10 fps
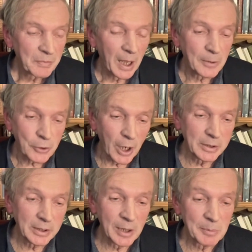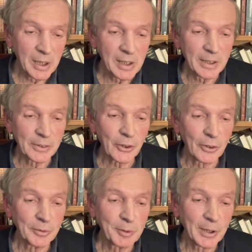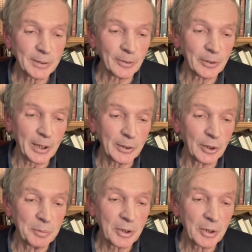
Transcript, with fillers: I've tried to get my hands on the Wordle data,